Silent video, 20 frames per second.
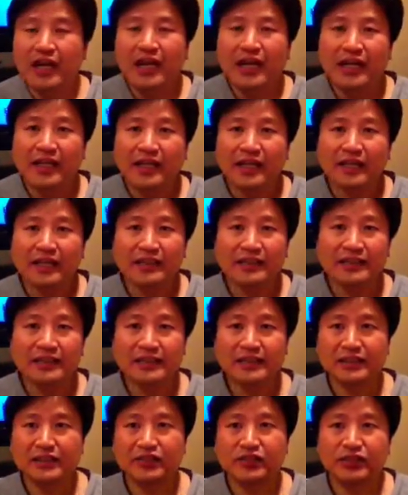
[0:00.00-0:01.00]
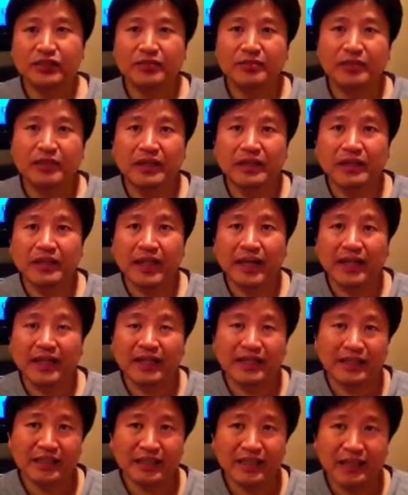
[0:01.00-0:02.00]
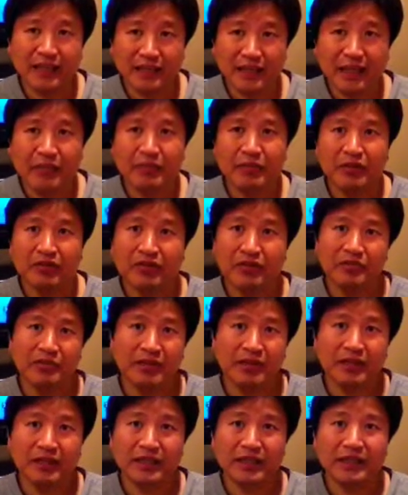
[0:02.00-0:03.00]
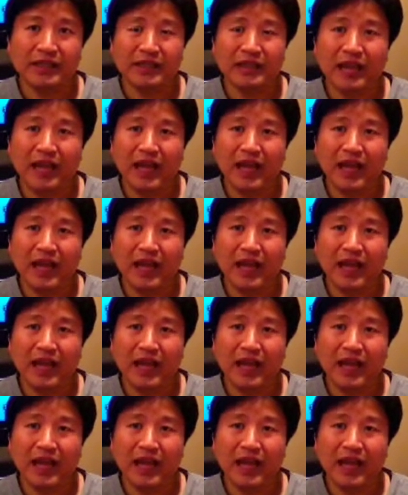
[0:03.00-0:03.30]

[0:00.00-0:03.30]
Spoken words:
And then this is a treatment that can be repeated,